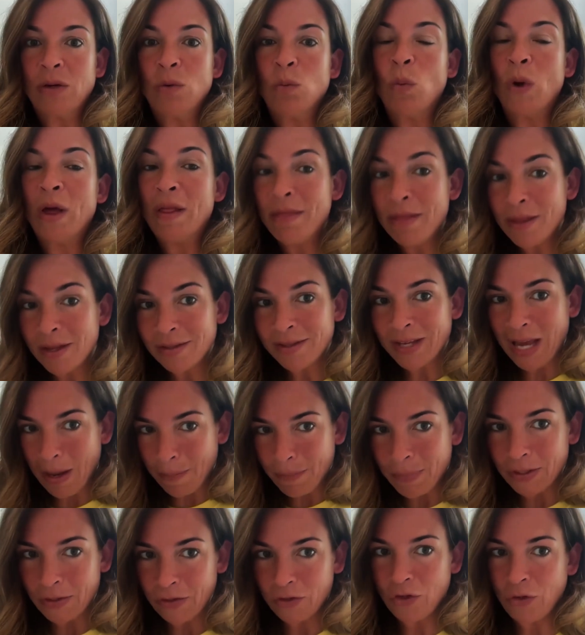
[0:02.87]
And when this
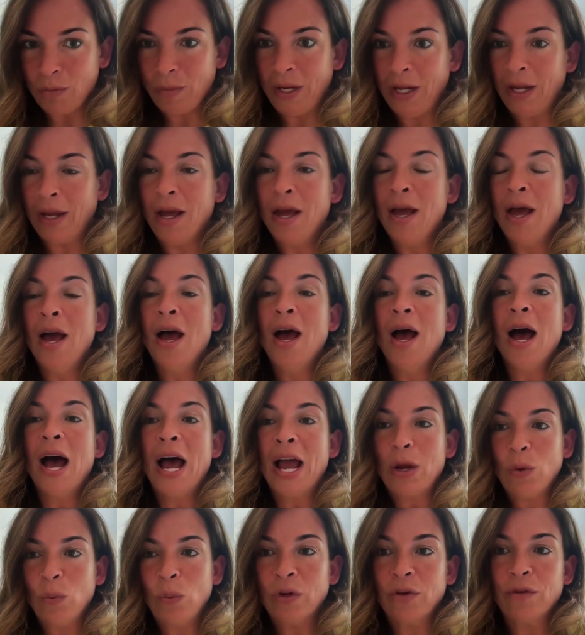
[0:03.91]
happens to me,
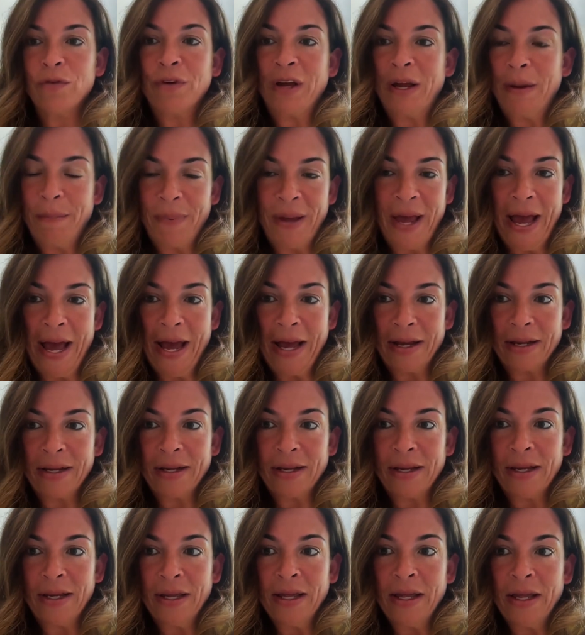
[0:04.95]
I will fight
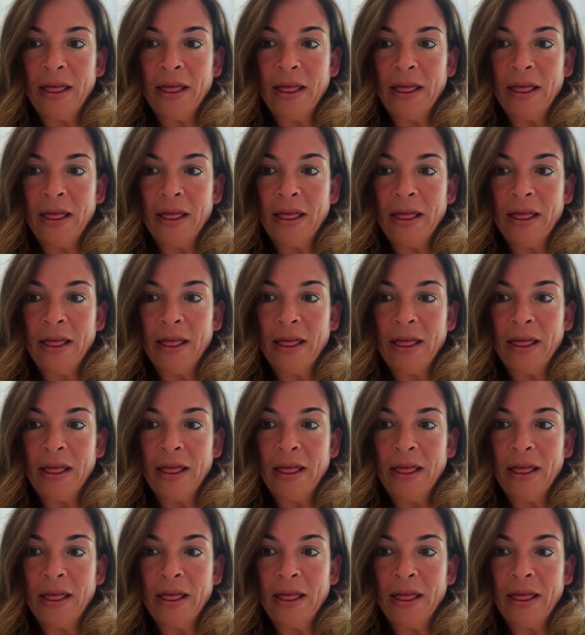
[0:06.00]
back.